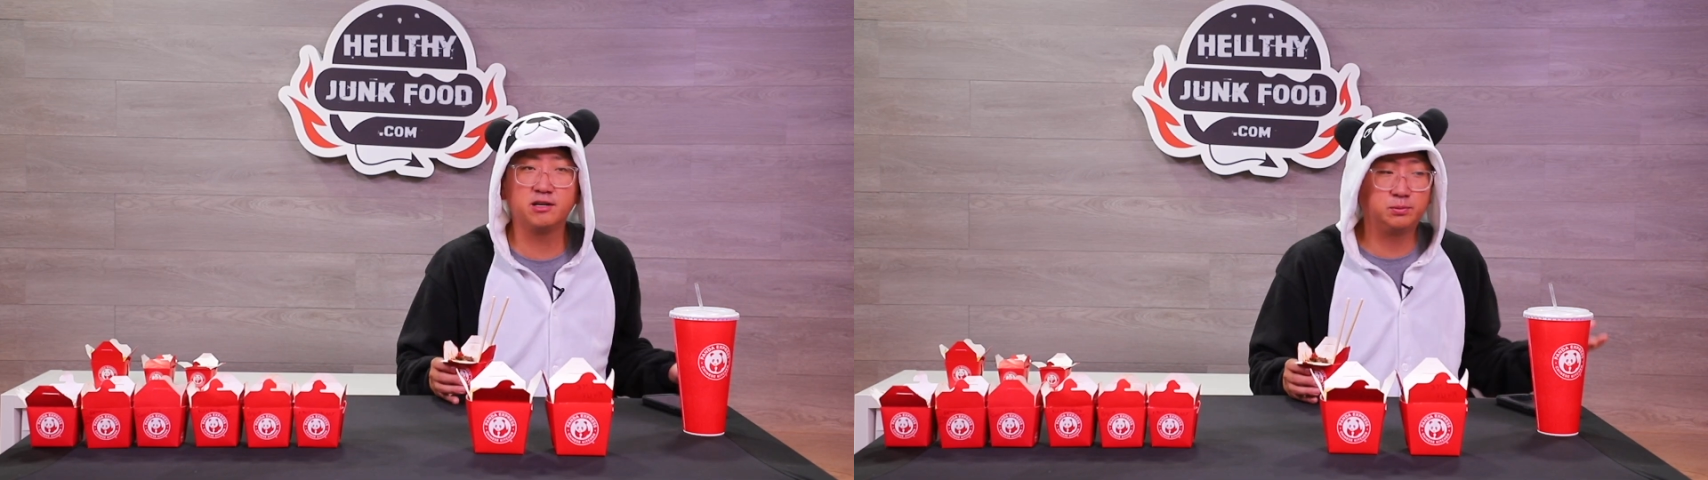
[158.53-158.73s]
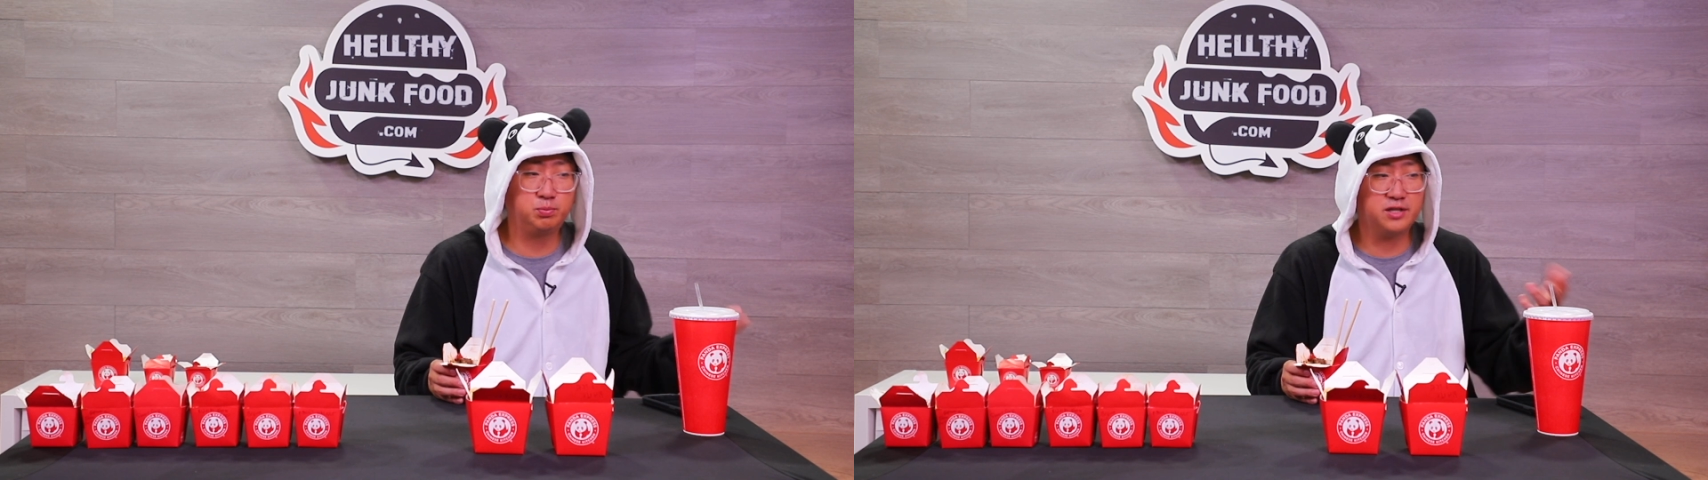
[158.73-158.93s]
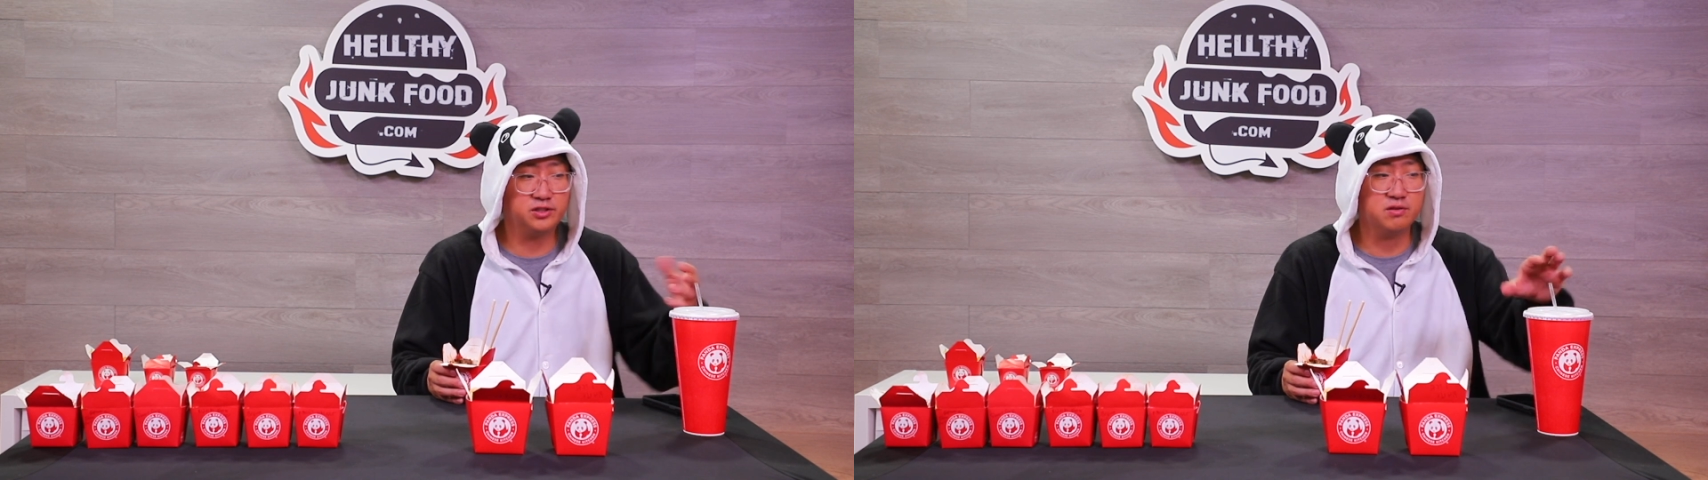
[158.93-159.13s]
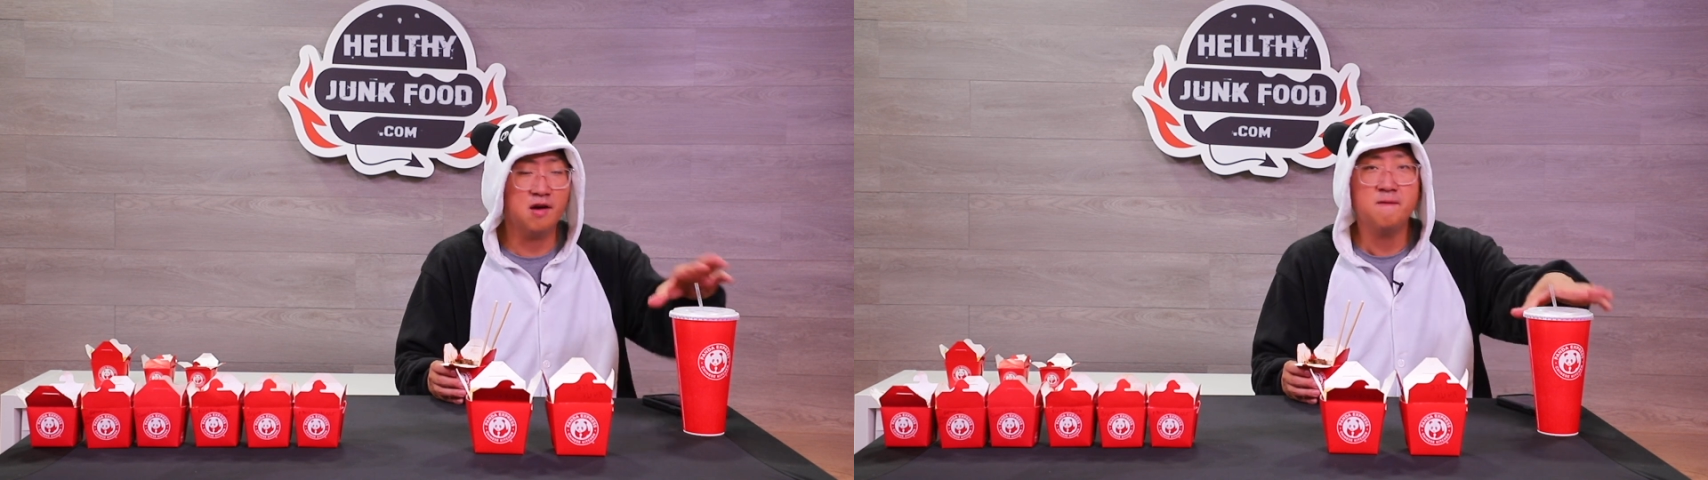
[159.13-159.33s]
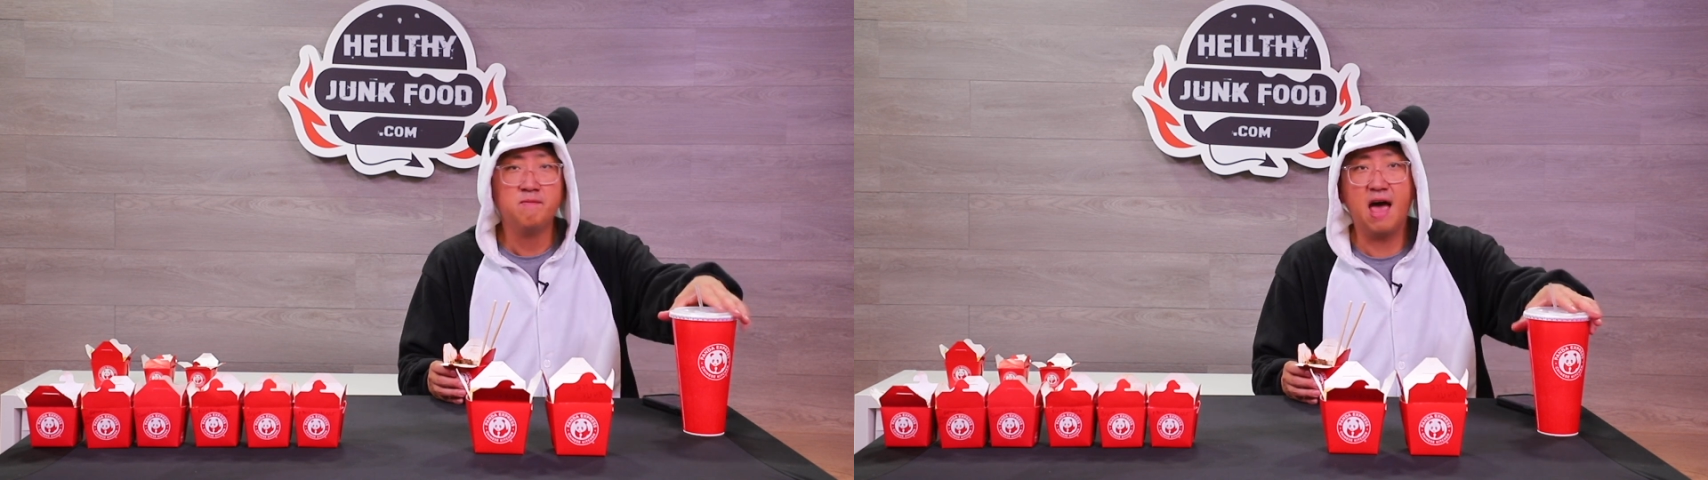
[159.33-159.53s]
Express and
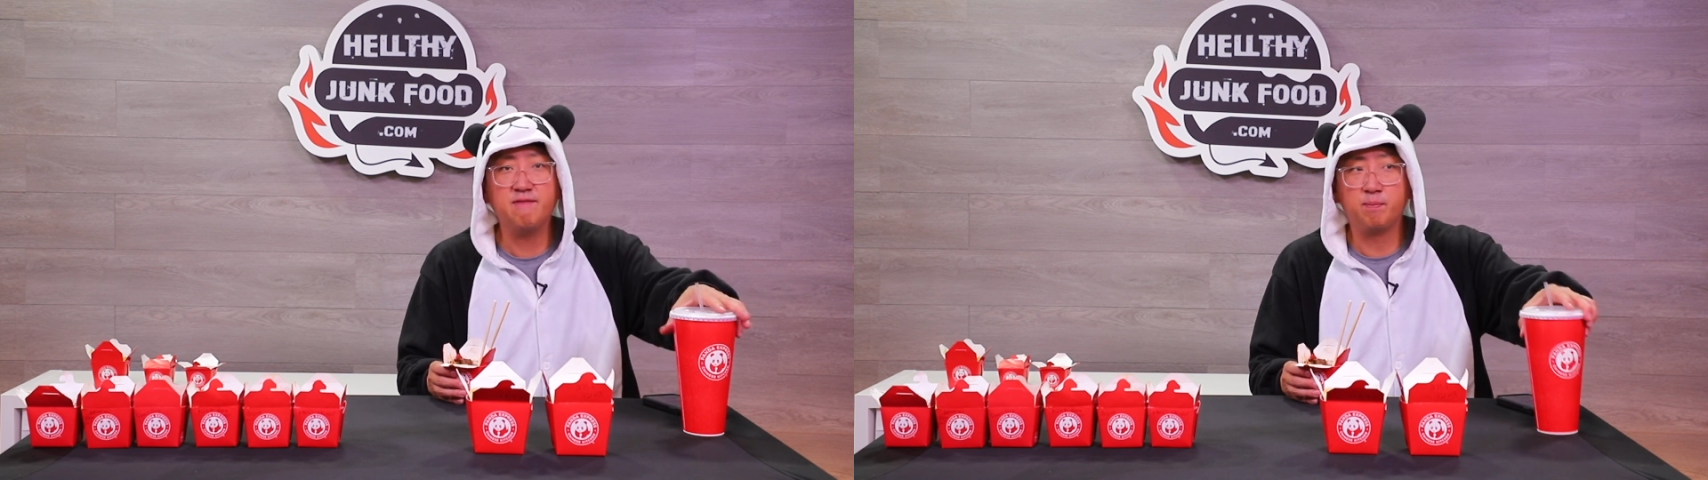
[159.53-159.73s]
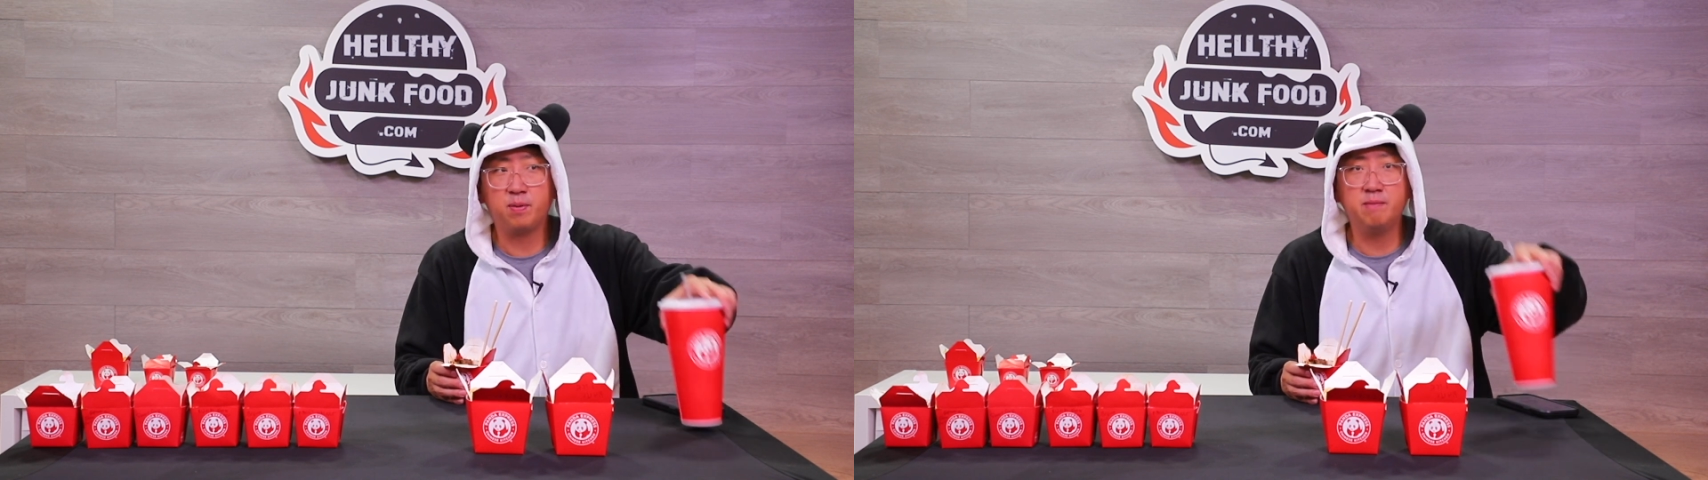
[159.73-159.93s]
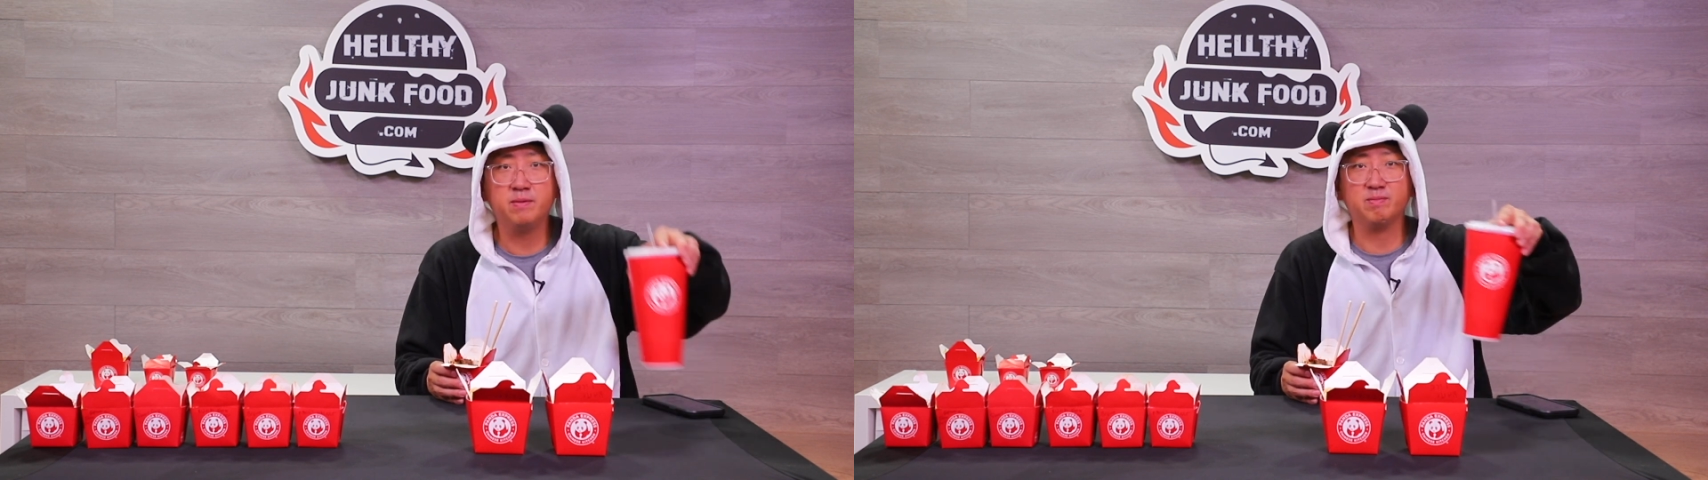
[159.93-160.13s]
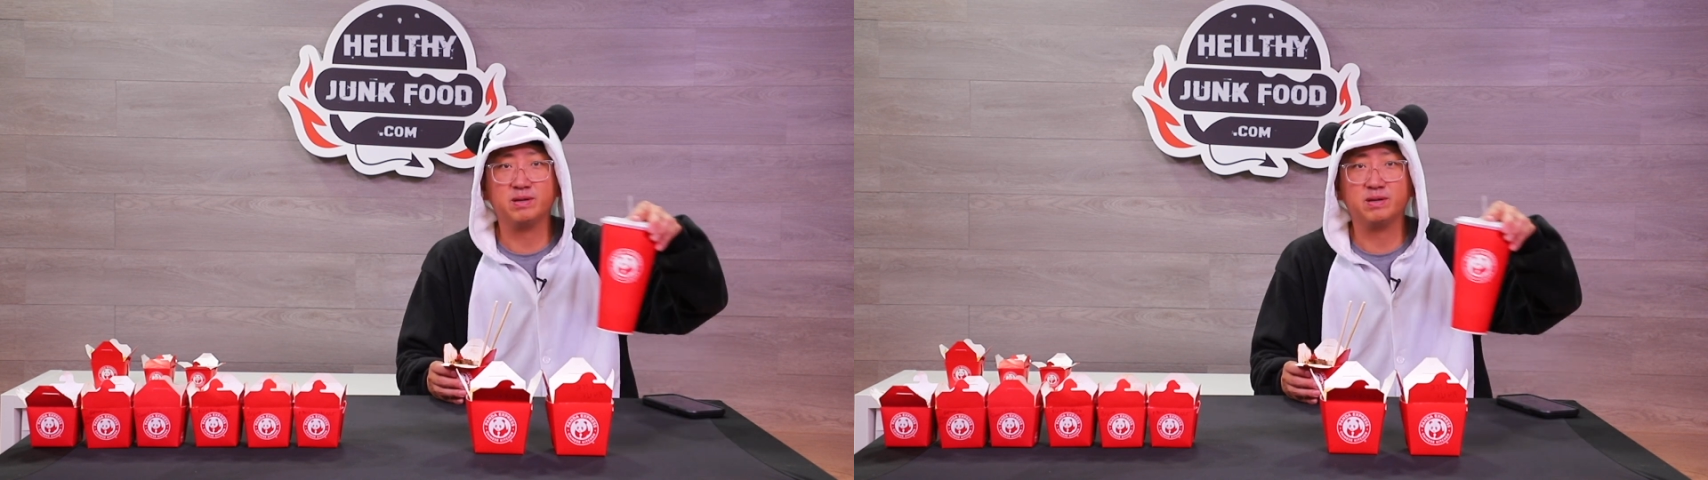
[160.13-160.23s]
have a premium